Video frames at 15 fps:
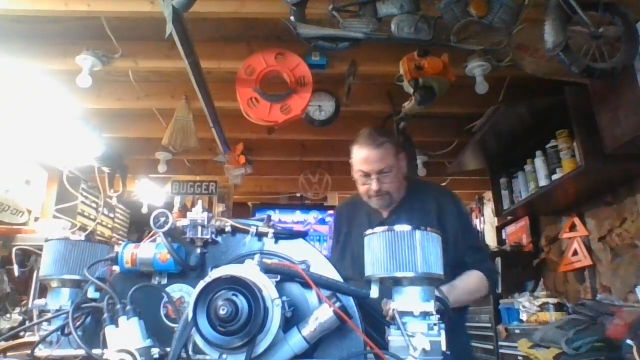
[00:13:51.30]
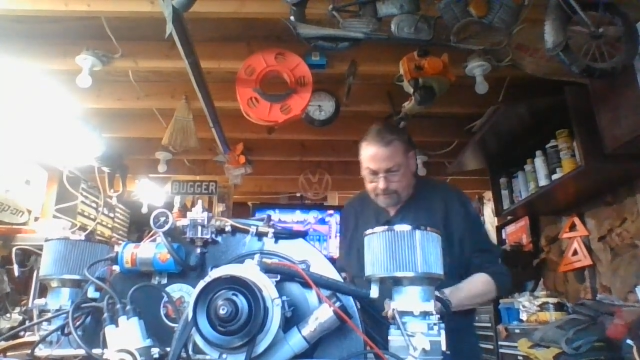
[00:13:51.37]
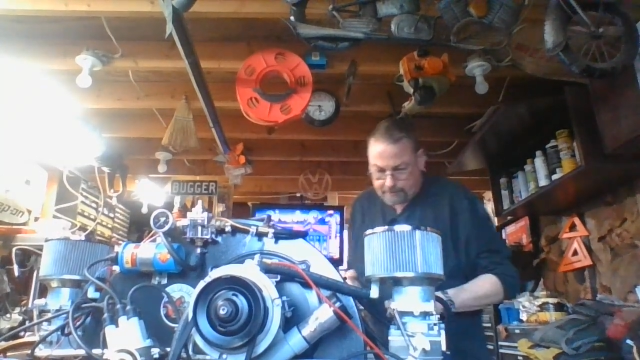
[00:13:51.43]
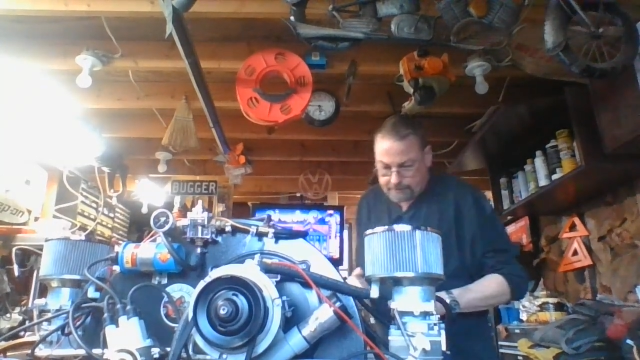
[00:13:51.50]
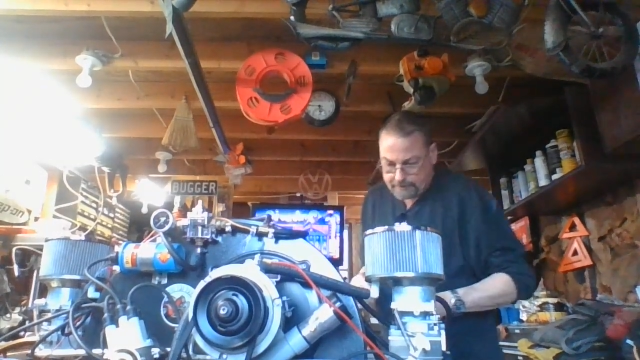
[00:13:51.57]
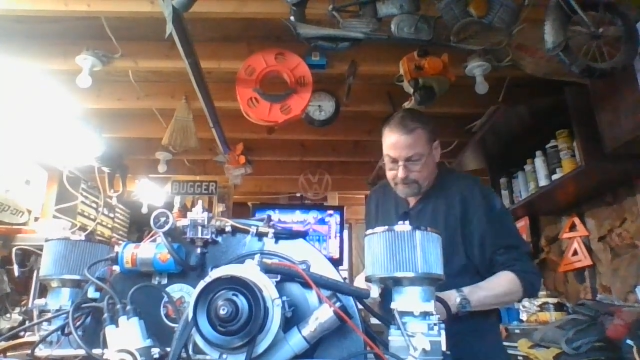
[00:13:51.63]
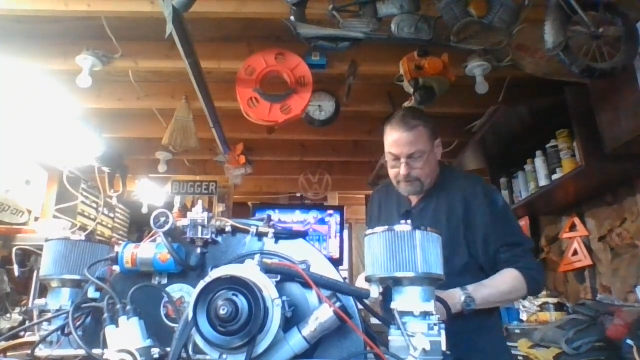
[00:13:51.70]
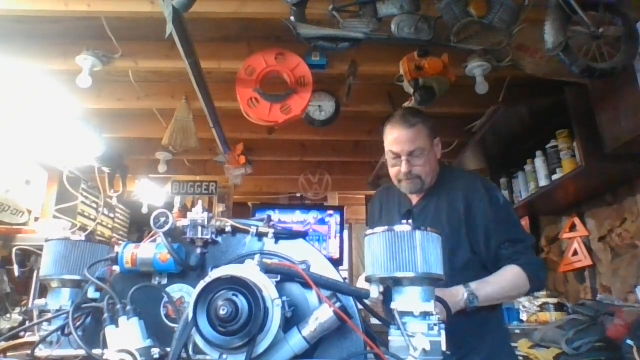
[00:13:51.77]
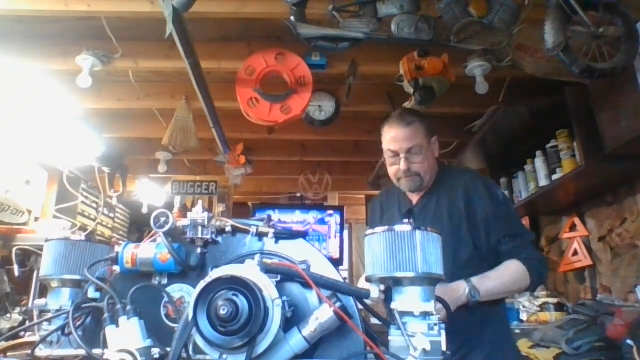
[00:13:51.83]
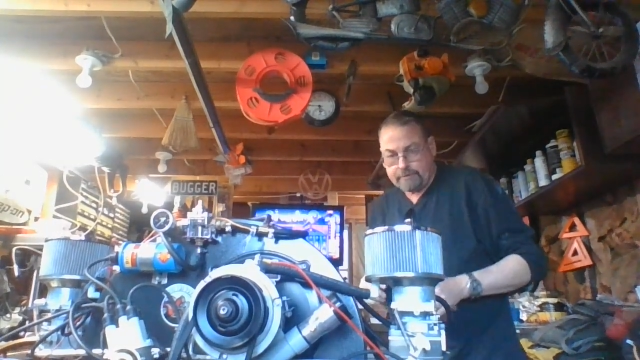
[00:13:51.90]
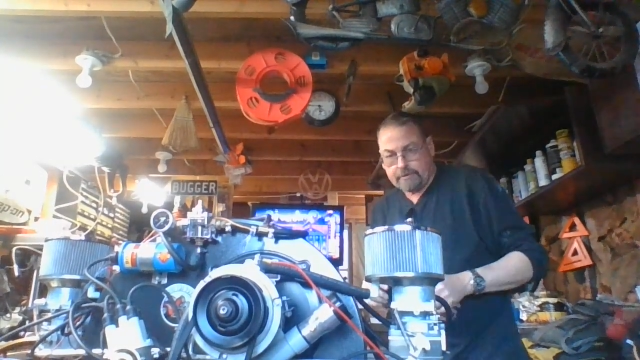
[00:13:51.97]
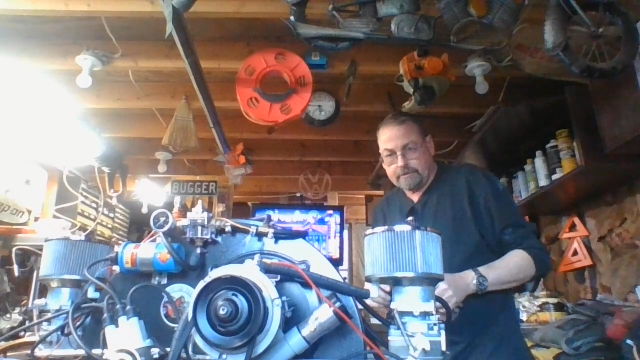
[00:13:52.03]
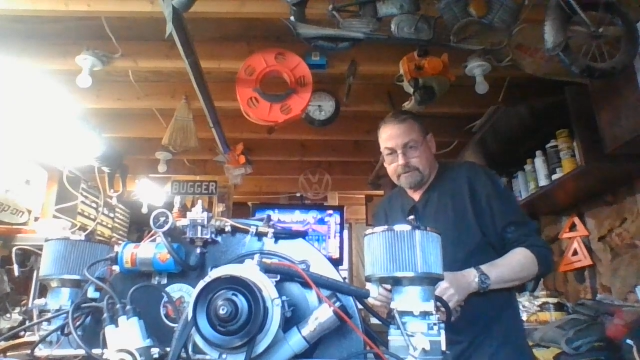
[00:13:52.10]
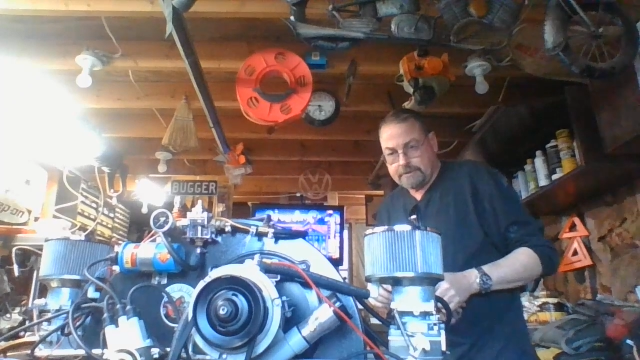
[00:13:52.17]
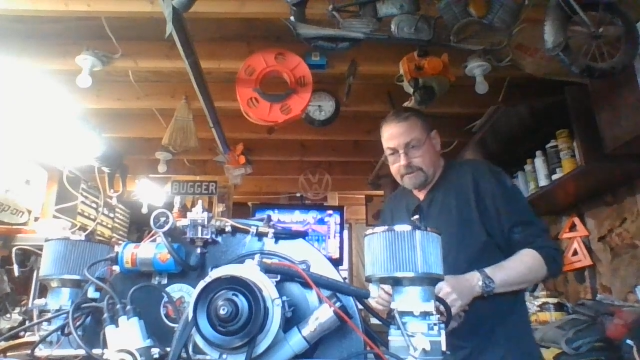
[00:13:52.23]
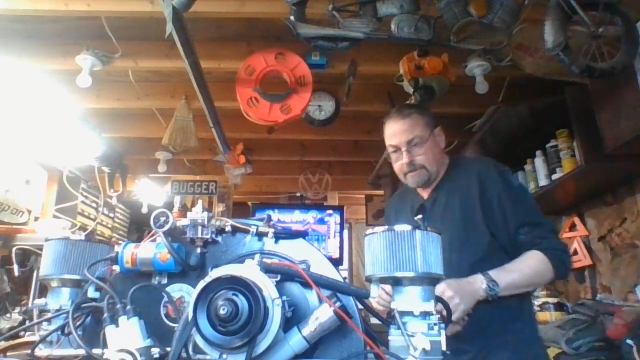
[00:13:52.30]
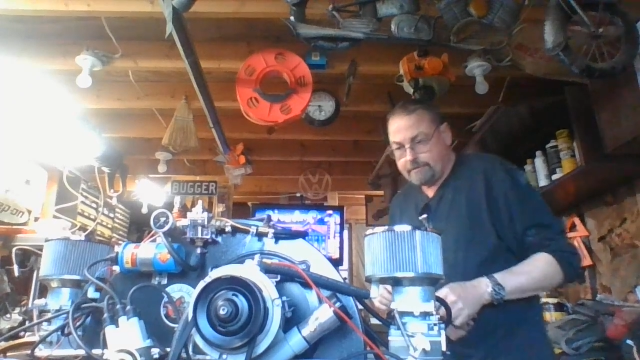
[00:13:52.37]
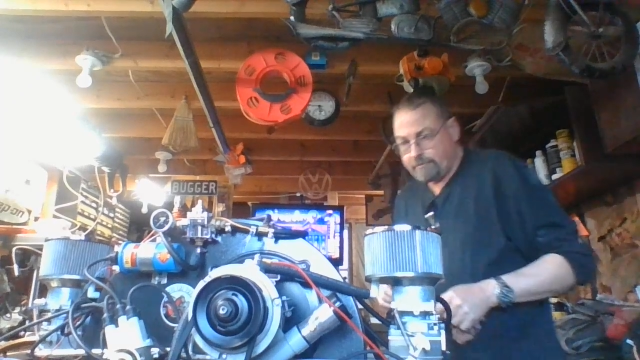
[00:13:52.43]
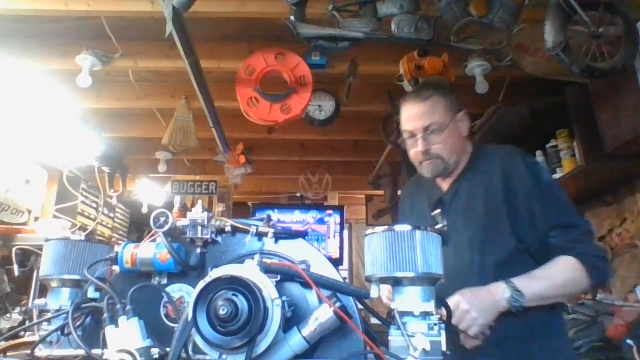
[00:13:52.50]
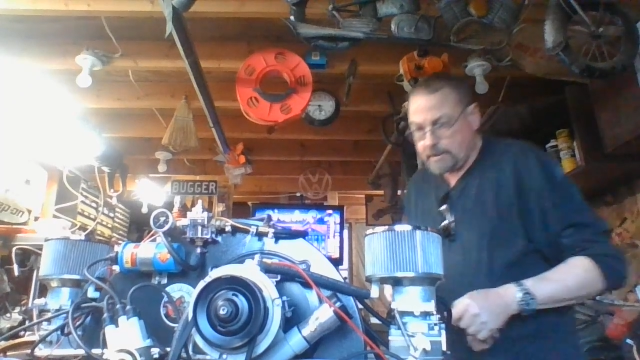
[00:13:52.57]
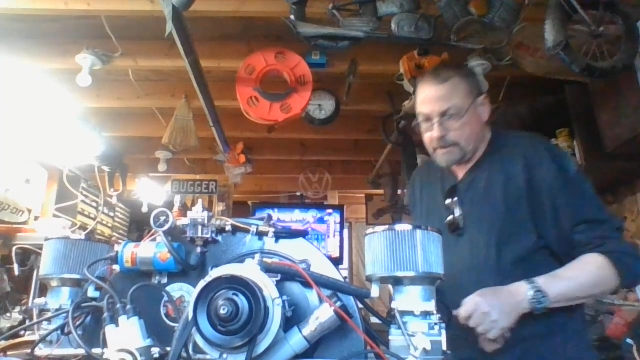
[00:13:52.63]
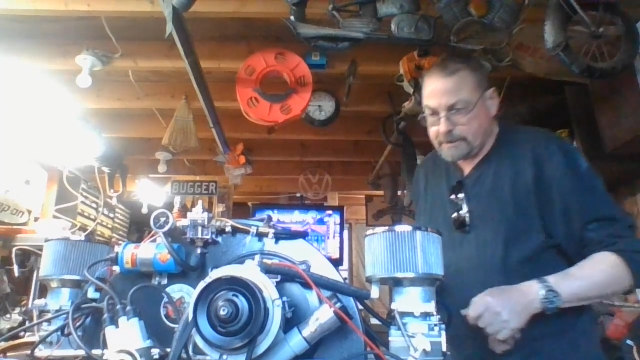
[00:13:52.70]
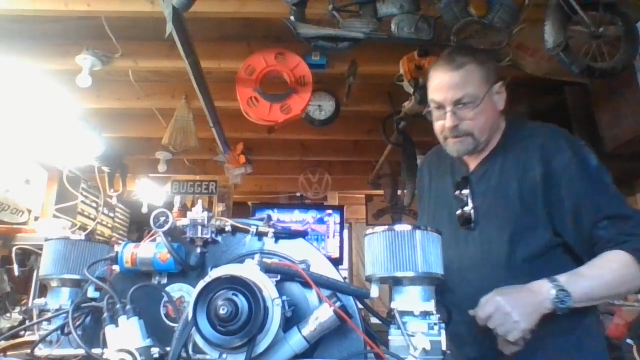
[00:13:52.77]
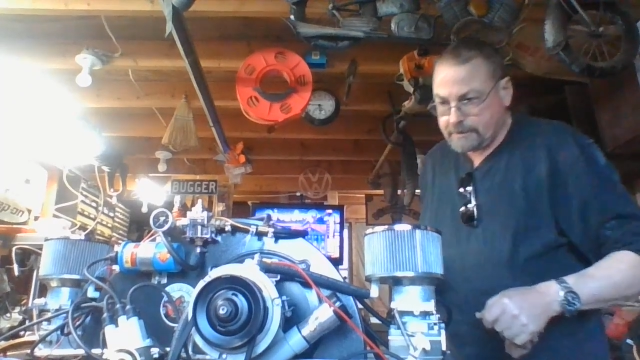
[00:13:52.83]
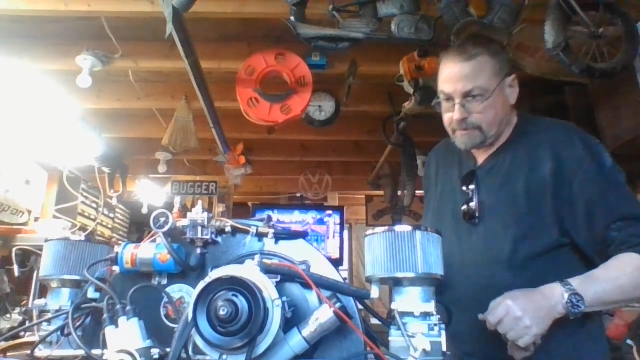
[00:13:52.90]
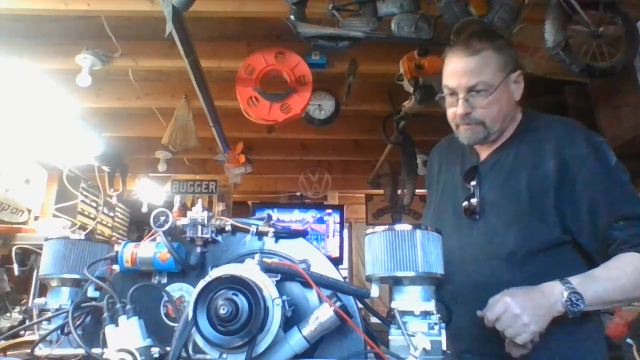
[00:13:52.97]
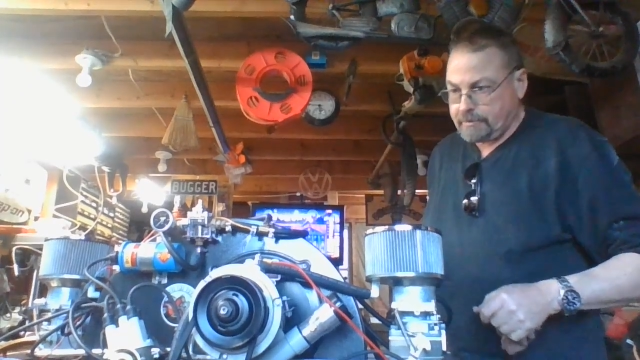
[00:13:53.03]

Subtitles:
or useless information or